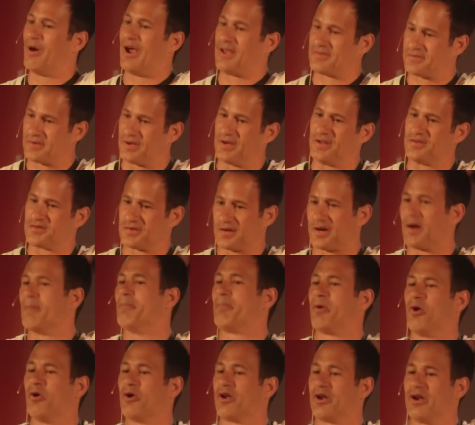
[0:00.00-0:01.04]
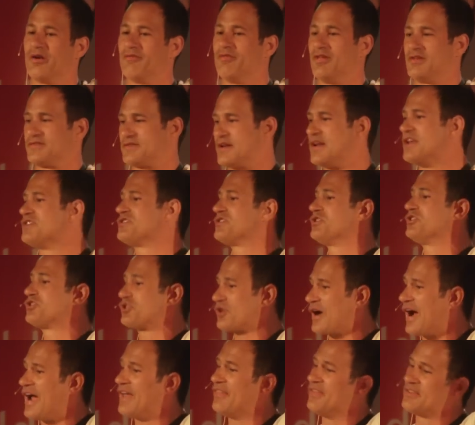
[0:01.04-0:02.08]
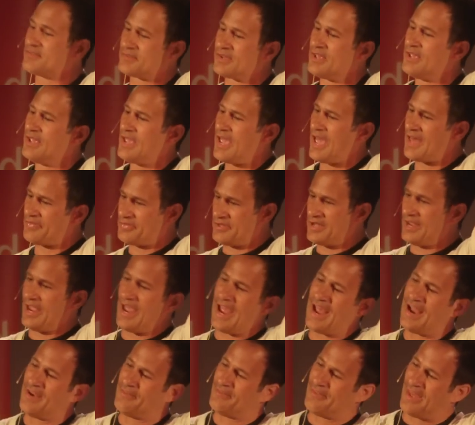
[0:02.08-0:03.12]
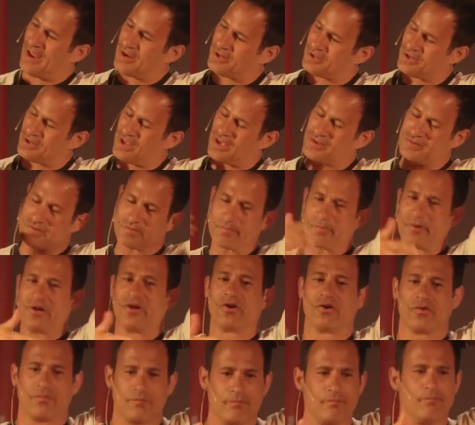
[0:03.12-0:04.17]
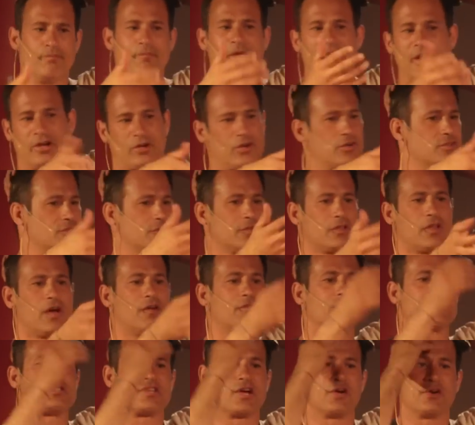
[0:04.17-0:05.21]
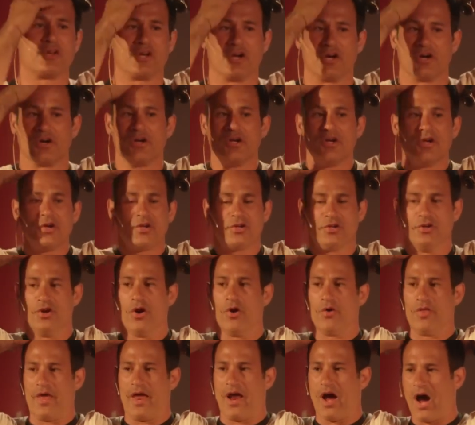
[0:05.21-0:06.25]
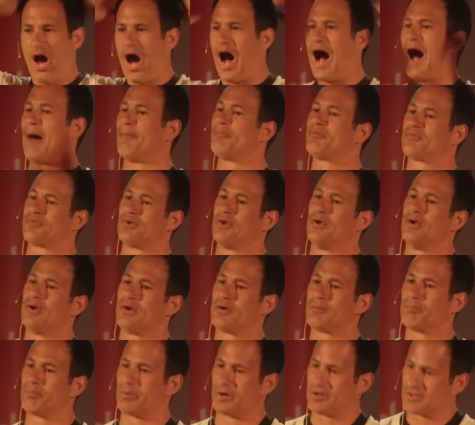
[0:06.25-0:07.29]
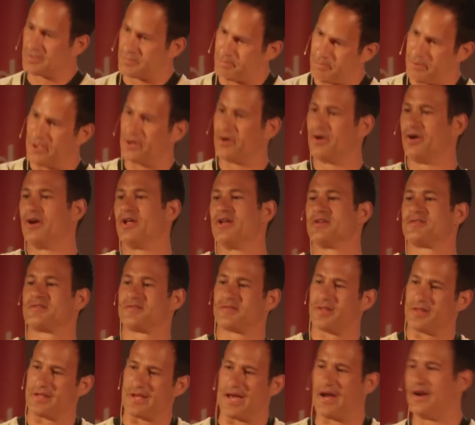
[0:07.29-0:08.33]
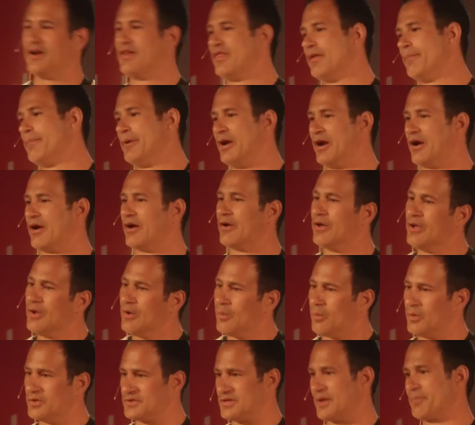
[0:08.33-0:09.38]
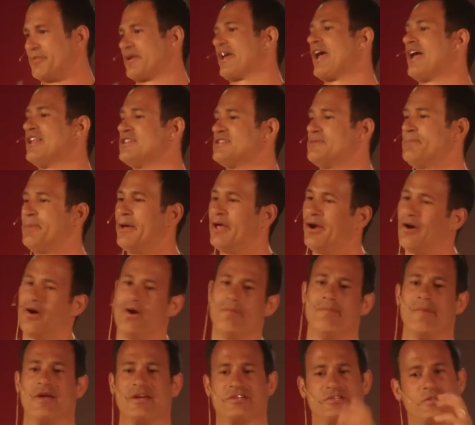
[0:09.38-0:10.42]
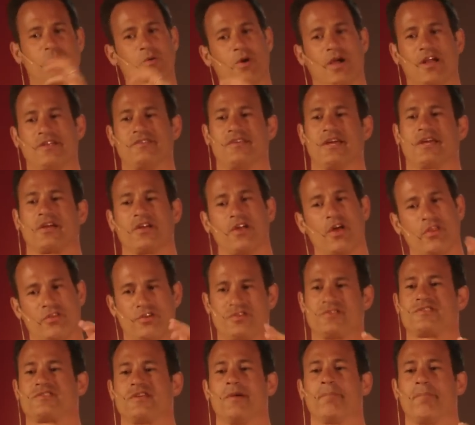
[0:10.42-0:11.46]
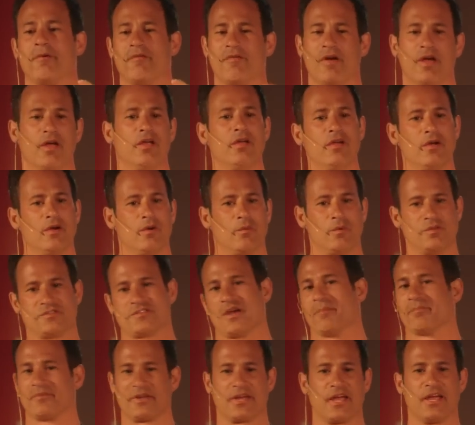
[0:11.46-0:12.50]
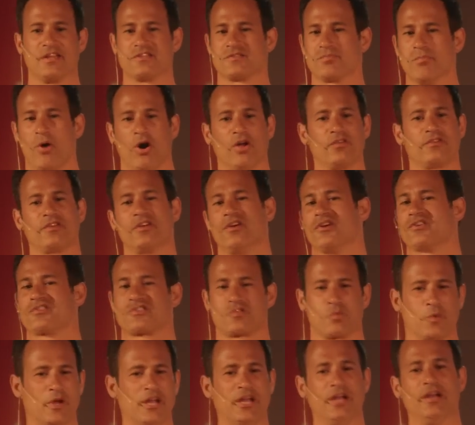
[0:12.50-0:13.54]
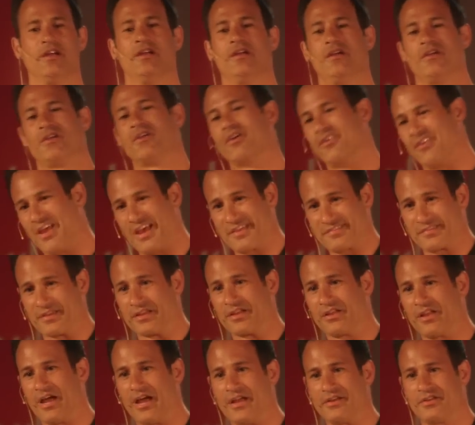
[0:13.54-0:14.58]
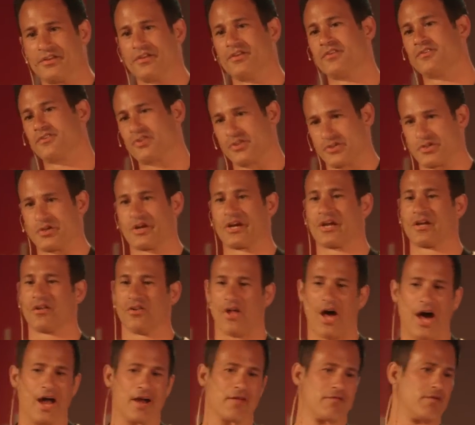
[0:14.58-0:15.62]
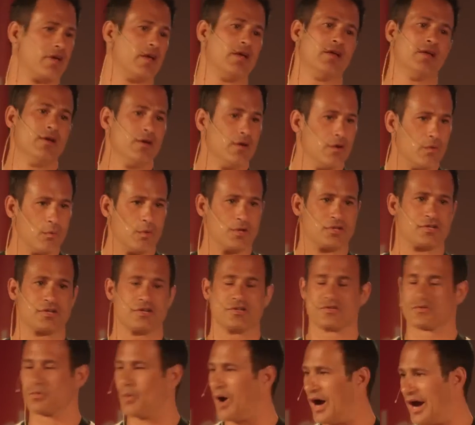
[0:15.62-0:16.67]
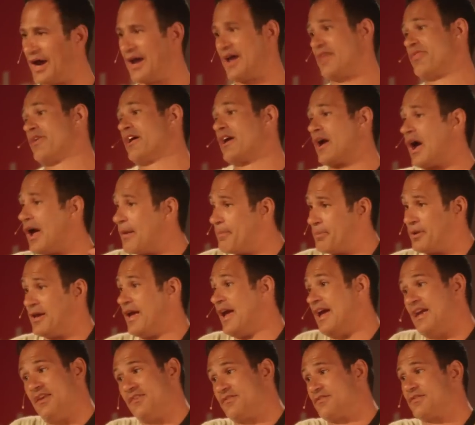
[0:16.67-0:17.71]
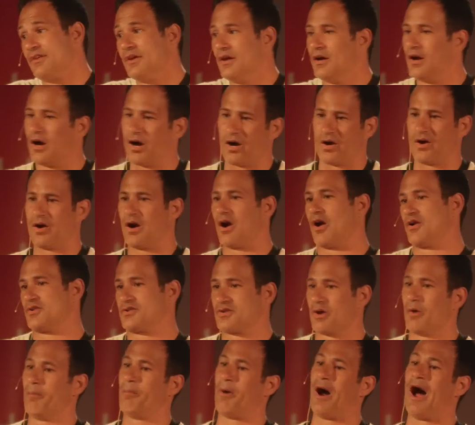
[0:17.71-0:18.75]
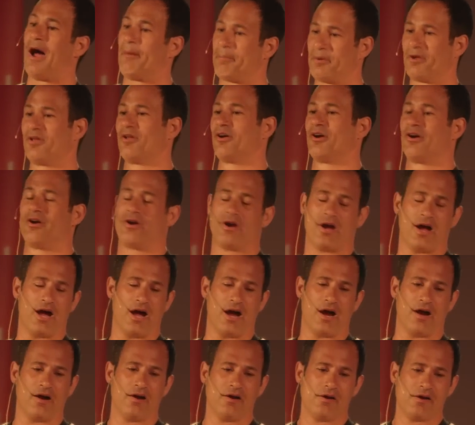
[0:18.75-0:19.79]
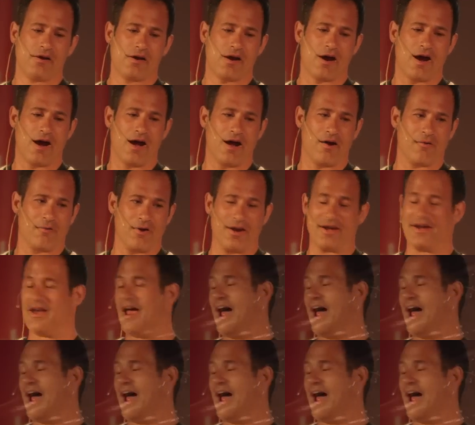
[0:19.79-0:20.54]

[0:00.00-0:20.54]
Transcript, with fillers: resin is a component of this. And as you try this, at the end, that as beer makers and lovers out here, you know that hops brings bitterness to the end of the beer. And when something ends bitter, it makes you want to take another sip of it. when something ends malty or sweet, you're less inclined to, to drink a lot of it, which is why I think IPAs are, are so popular uh, uh, right